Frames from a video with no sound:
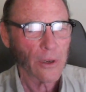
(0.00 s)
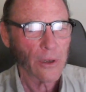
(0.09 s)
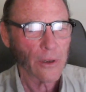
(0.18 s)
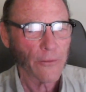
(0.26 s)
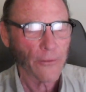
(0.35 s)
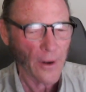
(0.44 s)

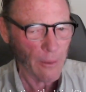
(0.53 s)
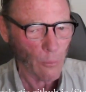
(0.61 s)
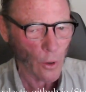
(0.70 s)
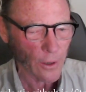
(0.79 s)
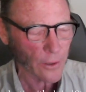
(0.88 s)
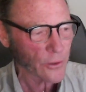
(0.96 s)

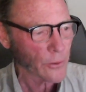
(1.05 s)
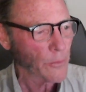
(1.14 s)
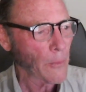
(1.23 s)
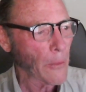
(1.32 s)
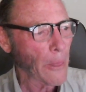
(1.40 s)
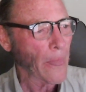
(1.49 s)
frameworks,
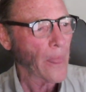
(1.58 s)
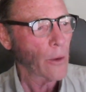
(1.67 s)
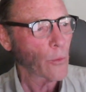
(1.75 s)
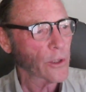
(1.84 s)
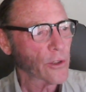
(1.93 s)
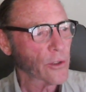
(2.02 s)

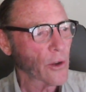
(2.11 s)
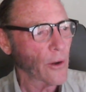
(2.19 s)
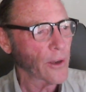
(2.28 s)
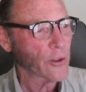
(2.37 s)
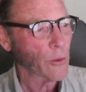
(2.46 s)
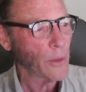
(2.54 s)
which is
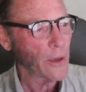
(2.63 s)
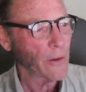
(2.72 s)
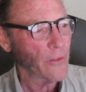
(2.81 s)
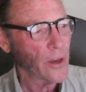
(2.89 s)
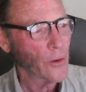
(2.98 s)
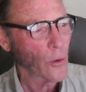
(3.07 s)
going to be of
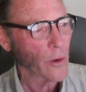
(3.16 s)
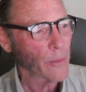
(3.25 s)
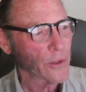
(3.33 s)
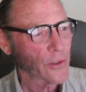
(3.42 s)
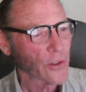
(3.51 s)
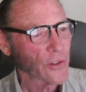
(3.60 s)

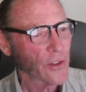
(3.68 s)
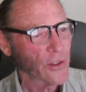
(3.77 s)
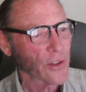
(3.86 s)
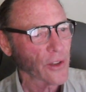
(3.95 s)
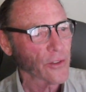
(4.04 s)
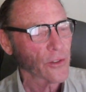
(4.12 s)
enormous
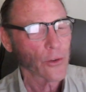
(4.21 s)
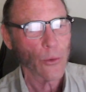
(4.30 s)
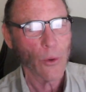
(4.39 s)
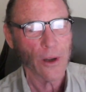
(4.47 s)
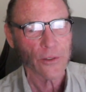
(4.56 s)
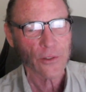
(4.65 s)
assistance
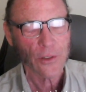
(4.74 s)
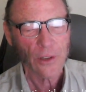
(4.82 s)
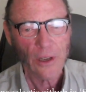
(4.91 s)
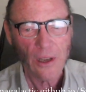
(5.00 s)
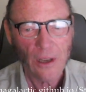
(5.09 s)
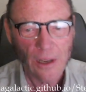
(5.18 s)
to us
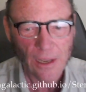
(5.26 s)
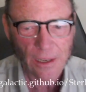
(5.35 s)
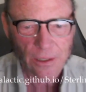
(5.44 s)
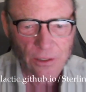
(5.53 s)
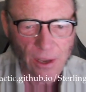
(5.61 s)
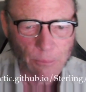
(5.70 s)
in
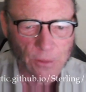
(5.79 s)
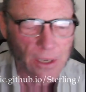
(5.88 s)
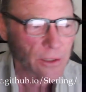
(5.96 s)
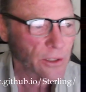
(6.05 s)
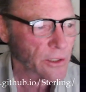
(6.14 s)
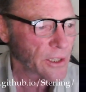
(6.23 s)

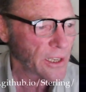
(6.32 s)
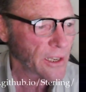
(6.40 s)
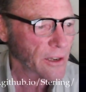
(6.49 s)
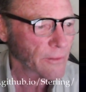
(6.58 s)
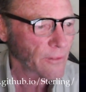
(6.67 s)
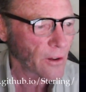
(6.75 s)
attempting to
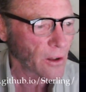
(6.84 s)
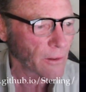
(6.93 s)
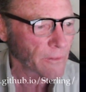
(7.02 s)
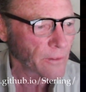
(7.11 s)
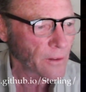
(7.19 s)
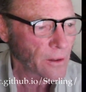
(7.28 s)

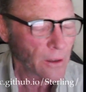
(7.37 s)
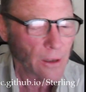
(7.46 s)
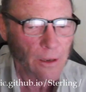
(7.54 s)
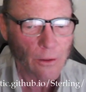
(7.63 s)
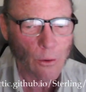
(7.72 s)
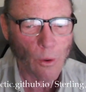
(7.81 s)
deconvolve
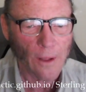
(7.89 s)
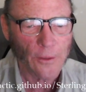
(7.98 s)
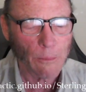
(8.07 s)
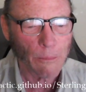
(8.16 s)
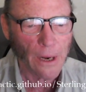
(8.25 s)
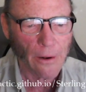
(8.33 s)
the
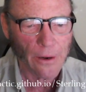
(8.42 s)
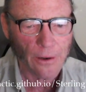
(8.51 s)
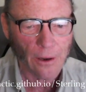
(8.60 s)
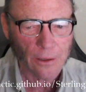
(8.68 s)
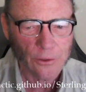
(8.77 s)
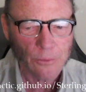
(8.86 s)
quantum paradox.